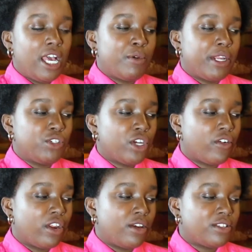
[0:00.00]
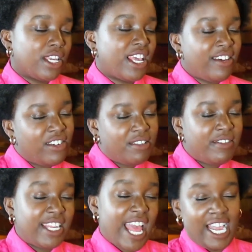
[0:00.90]
And when I was younger, and I was like, I want to
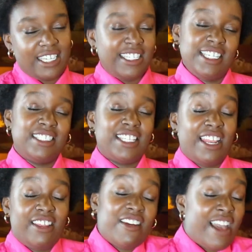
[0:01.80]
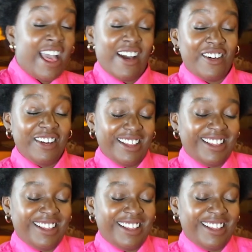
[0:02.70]
be an actress and I don't know how.